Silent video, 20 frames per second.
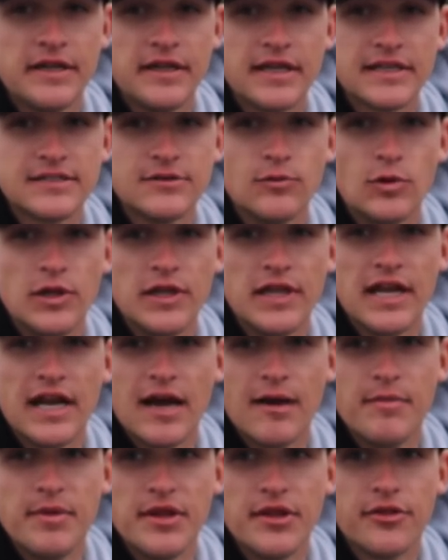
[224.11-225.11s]
that's the one that
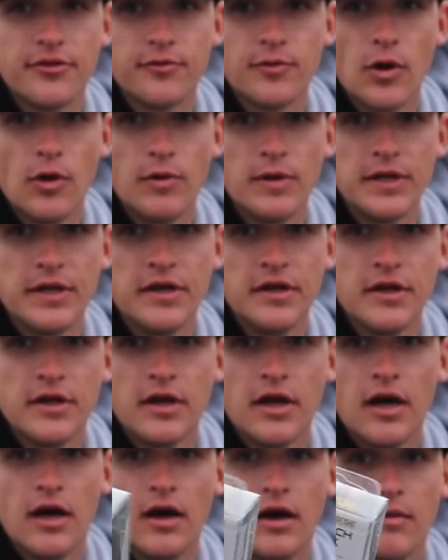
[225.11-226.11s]
I've been throwing
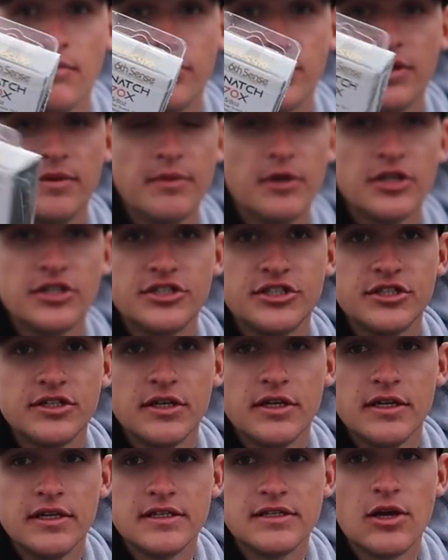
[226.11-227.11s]
um, pretty much
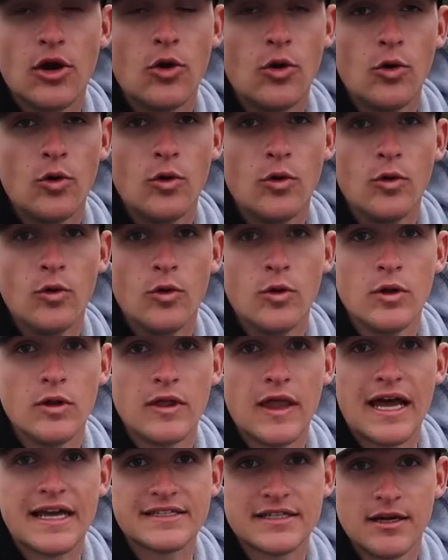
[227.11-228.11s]
this whole
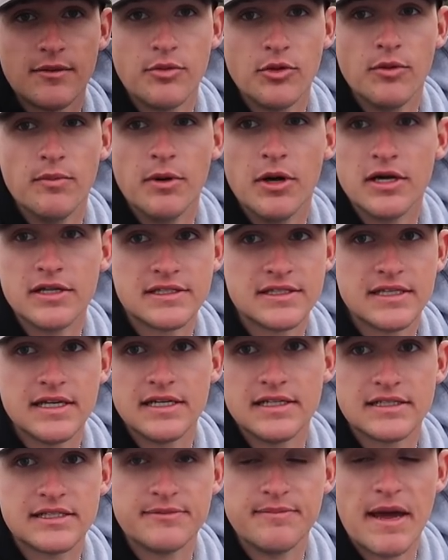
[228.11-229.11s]
last couple of months
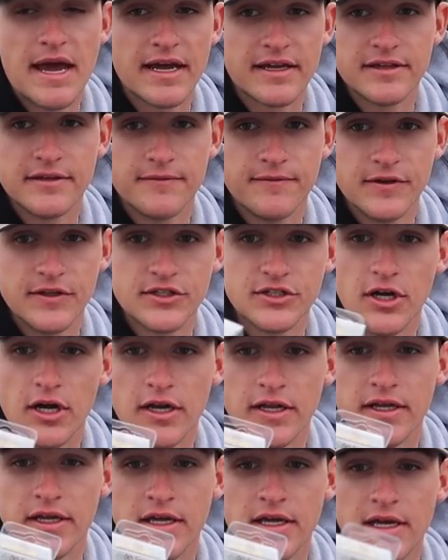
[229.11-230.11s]
and smacked the fish on it.